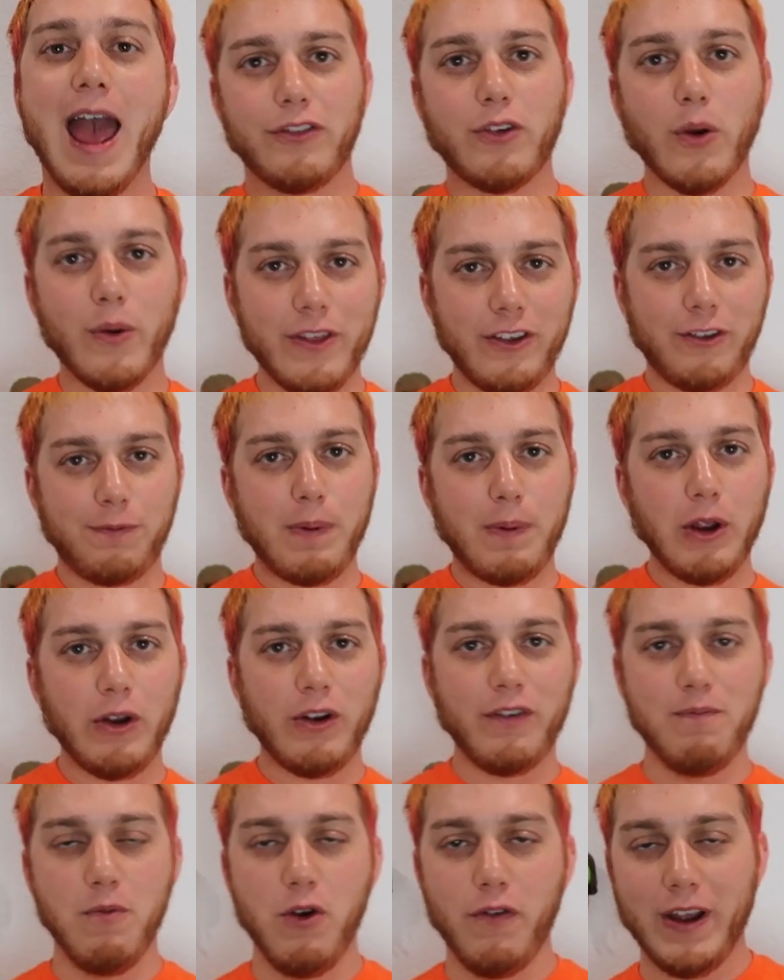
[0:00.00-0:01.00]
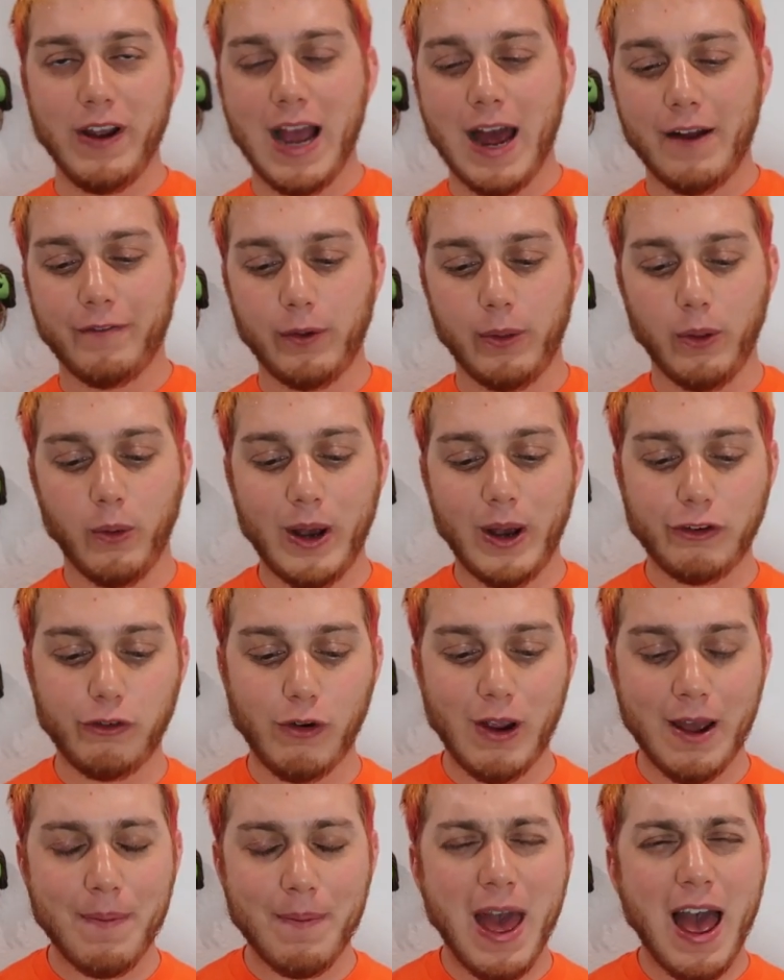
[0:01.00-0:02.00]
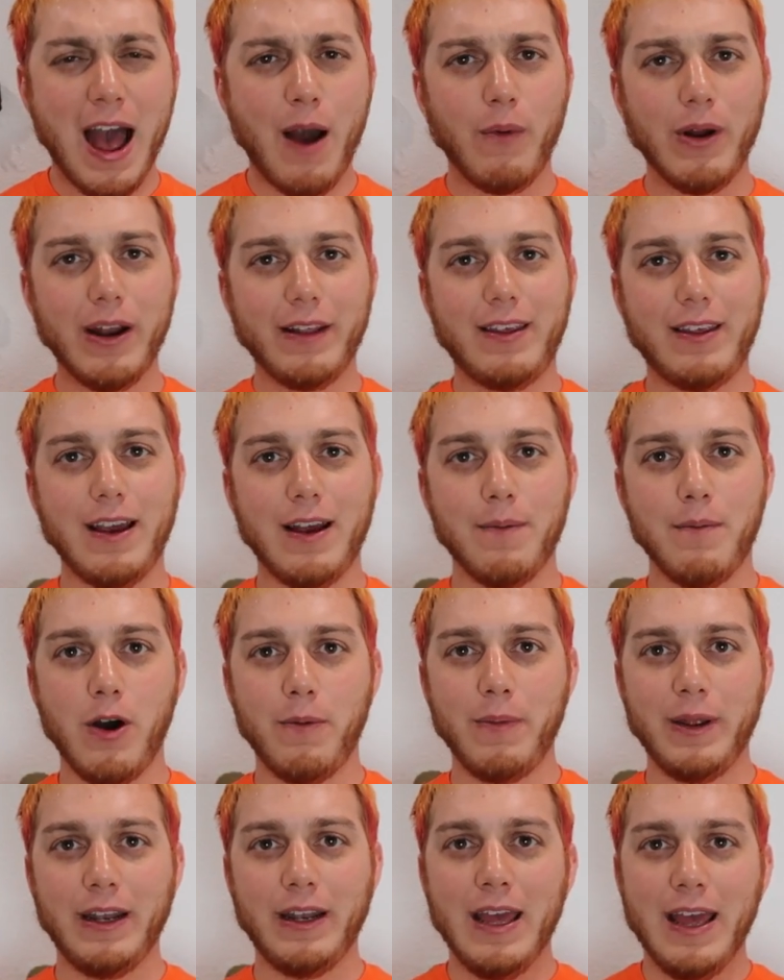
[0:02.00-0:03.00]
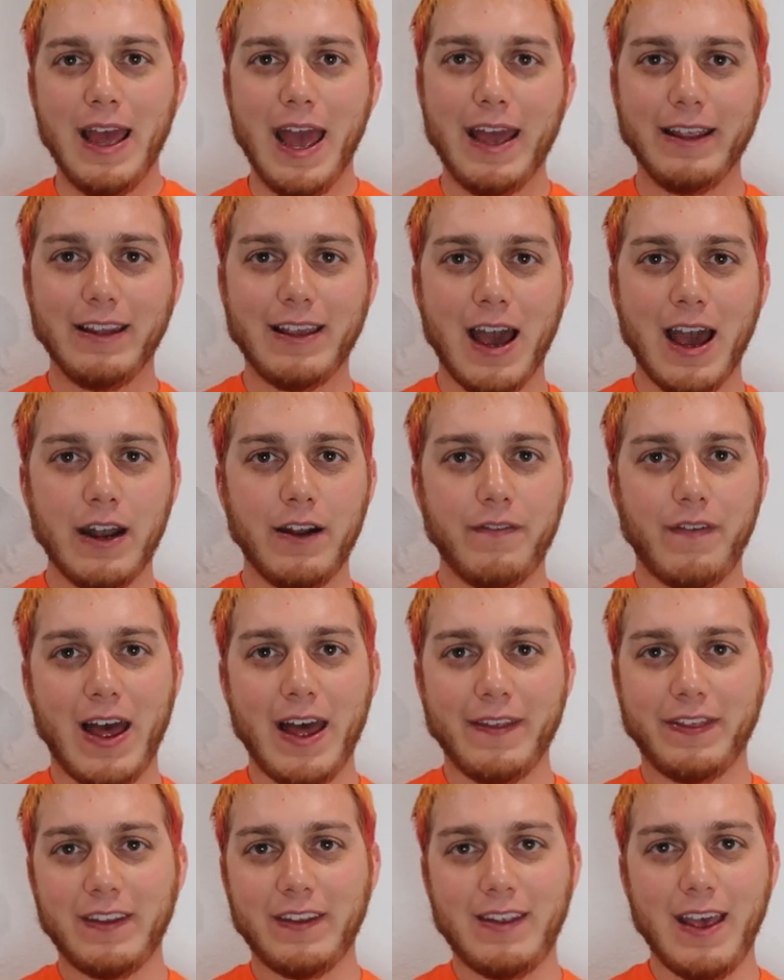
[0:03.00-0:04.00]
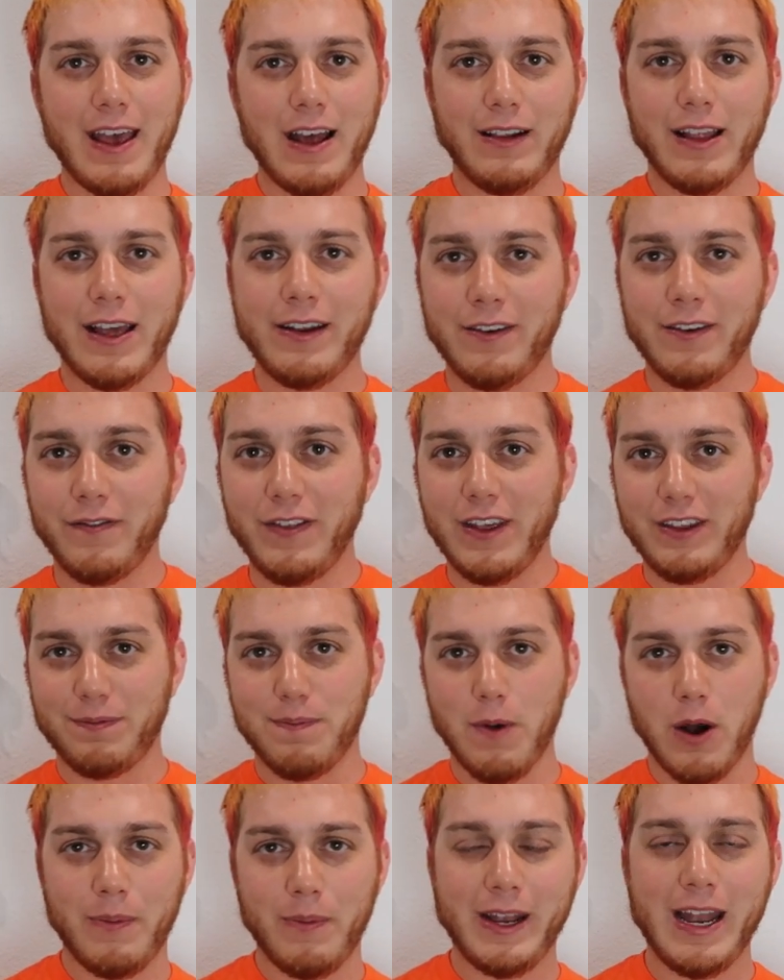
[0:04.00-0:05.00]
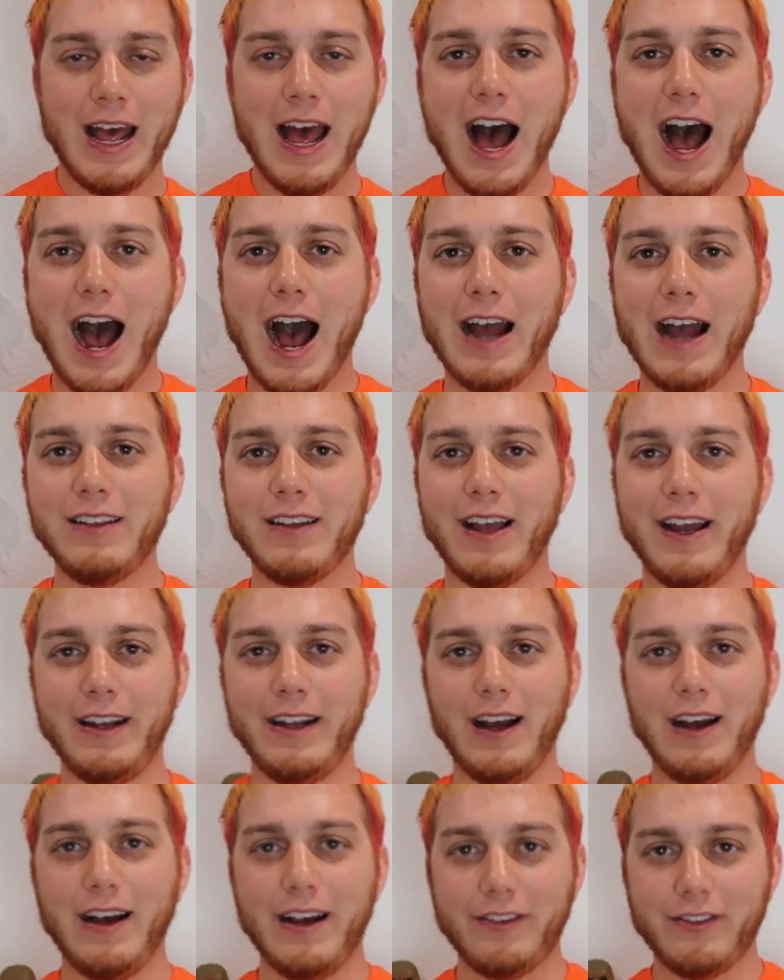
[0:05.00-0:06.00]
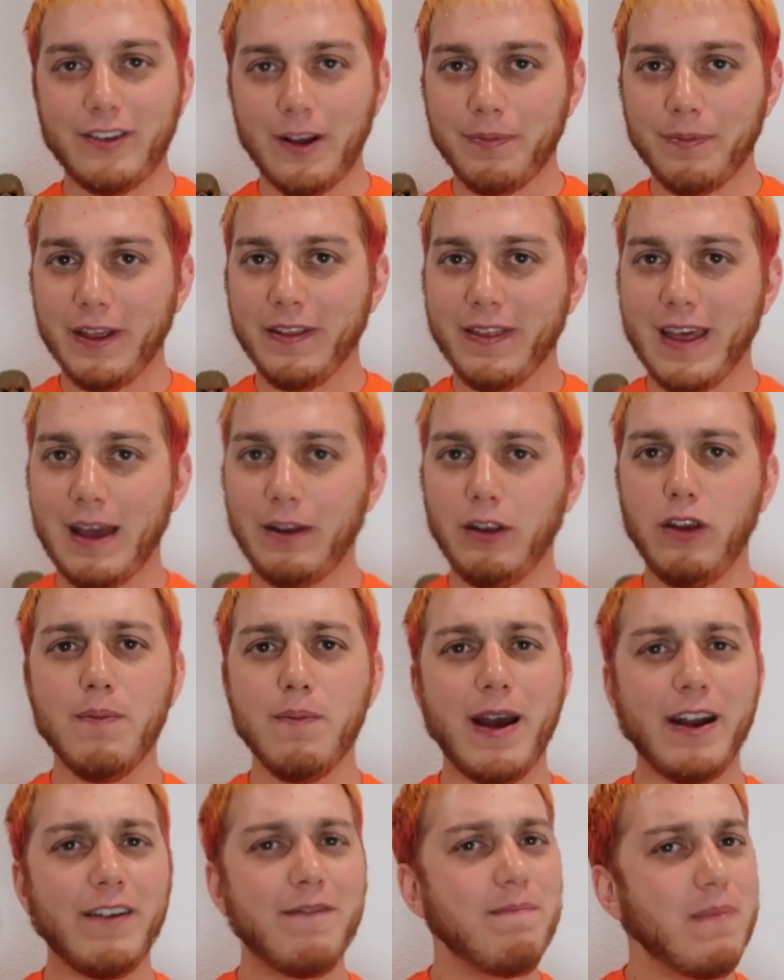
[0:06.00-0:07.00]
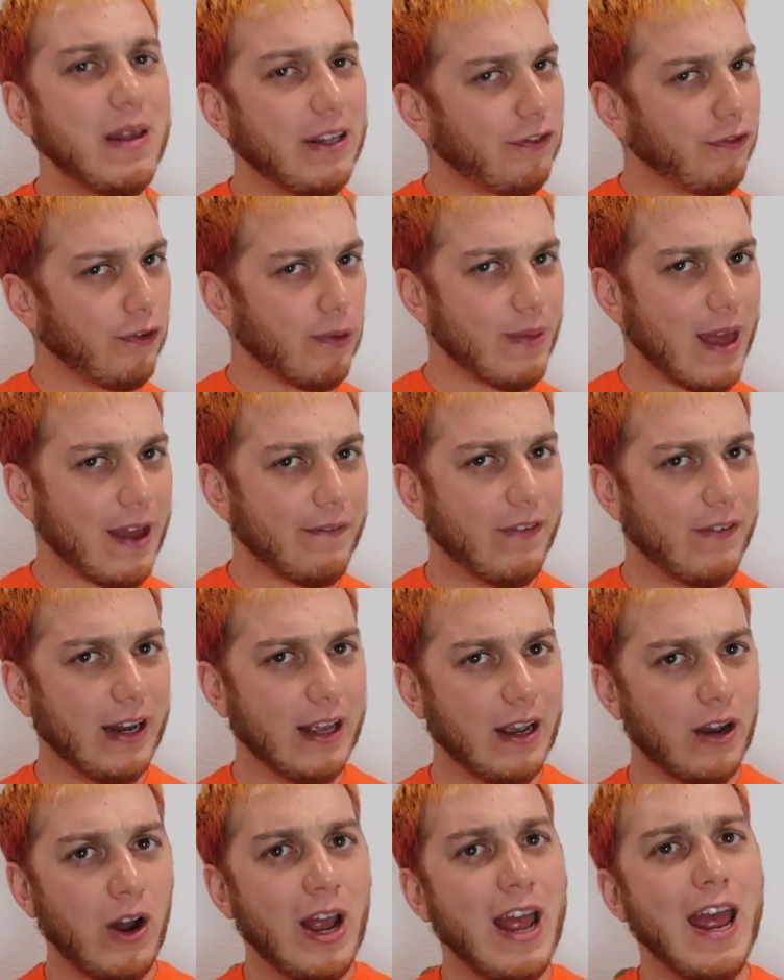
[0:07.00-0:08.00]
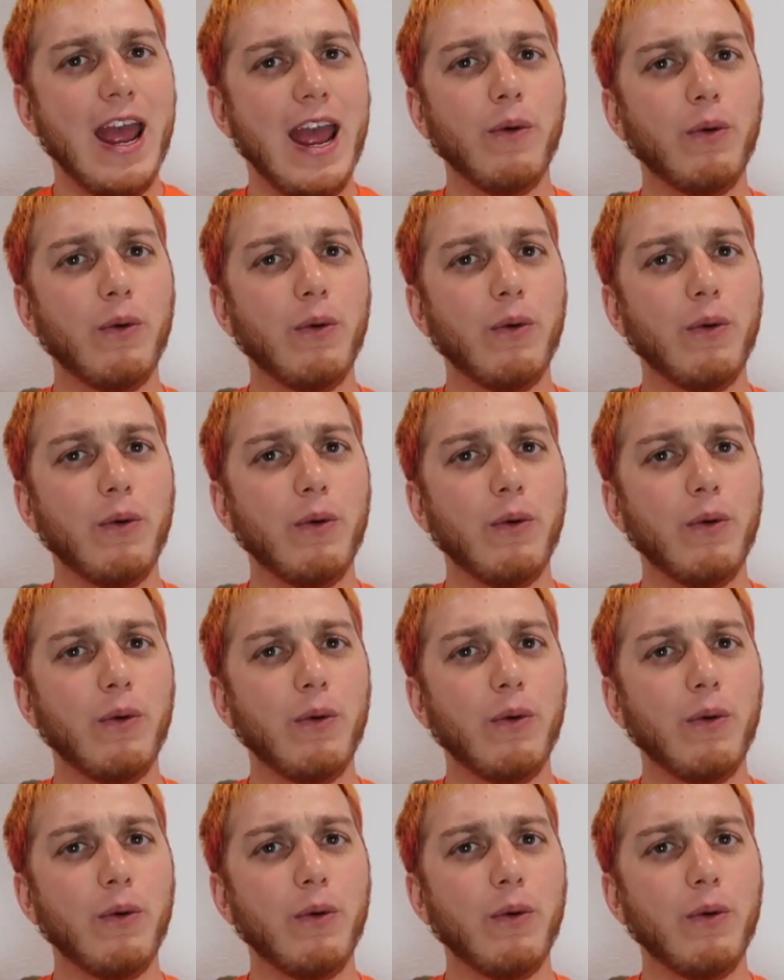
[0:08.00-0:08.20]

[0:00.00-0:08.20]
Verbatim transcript: So in the spirit of moving on from the West rap, I want to take a moment and kind of at the tail end of this moment highlight uh, something that you might have missed from that video.